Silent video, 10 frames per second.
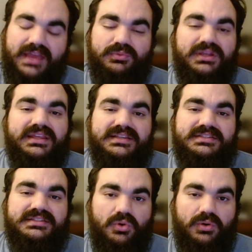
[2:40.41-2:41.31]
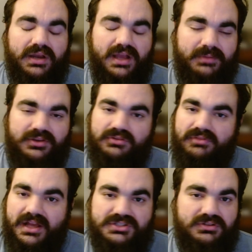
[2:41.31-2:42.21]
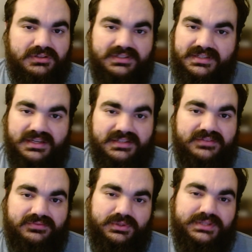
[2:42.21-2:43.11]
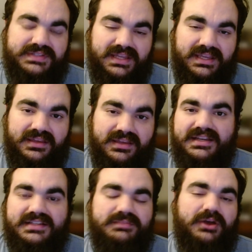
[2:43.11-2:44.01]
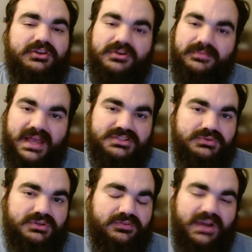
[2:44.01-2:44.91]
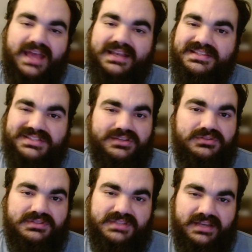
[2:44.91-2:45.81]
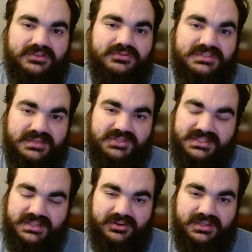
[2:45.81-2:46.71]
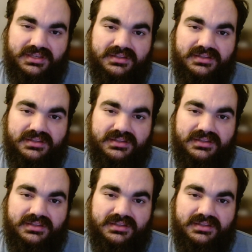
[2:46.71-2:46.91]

It really is more about your logical and deductive reasoning than it is about your mastery over any single technical subject area.